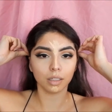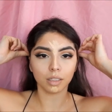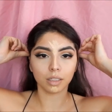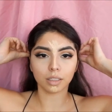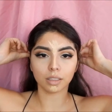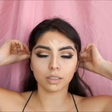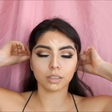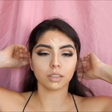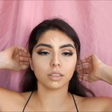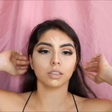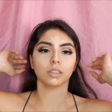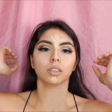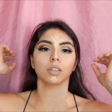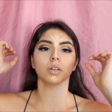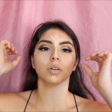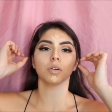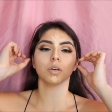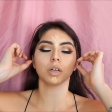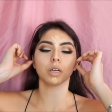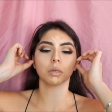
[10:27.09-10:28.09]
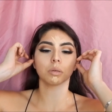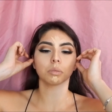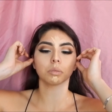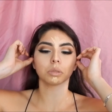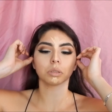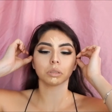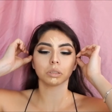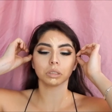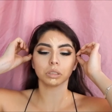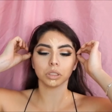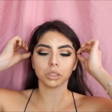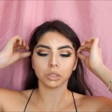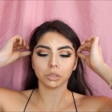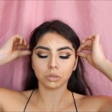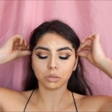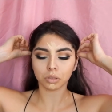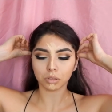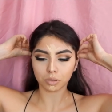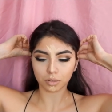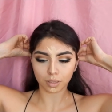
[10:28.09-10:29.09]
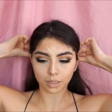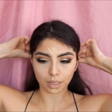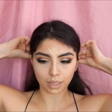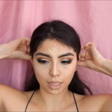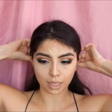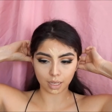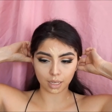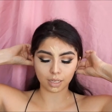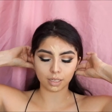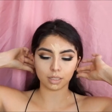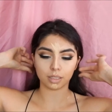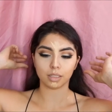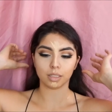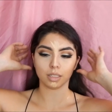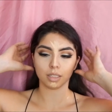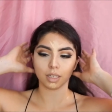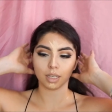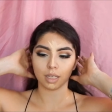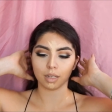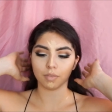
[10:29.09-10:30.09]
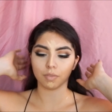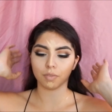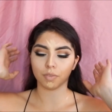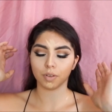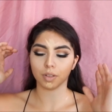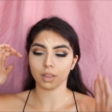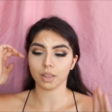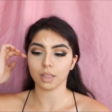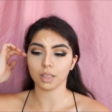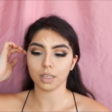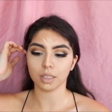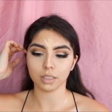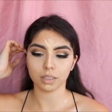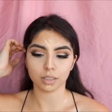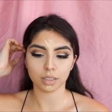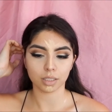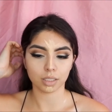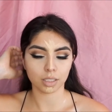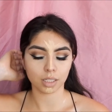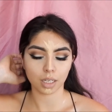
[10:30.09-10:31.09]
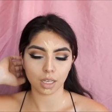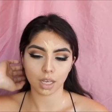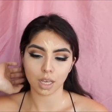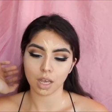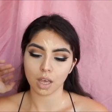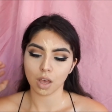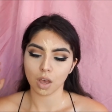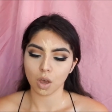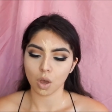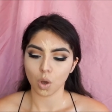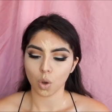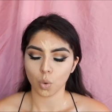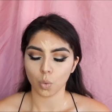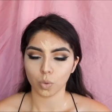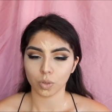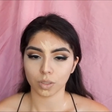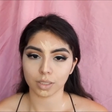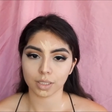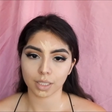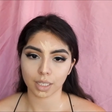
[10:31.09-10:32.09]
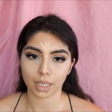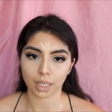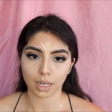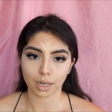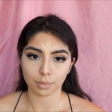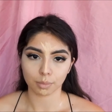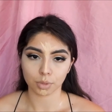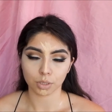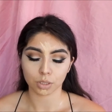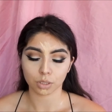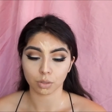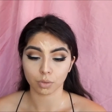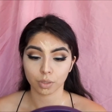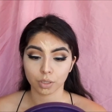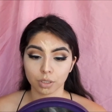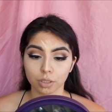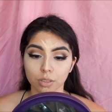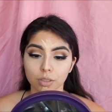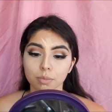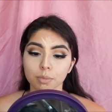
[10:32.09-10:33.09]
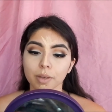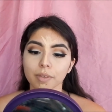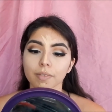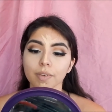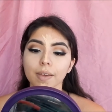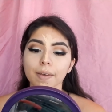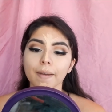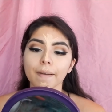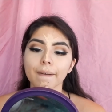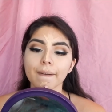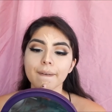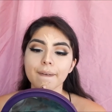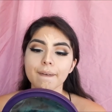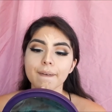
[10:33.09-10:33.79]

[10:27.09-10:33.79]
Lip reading: And so I'm going to do that. And for this, once again, I'm just going to use my finger.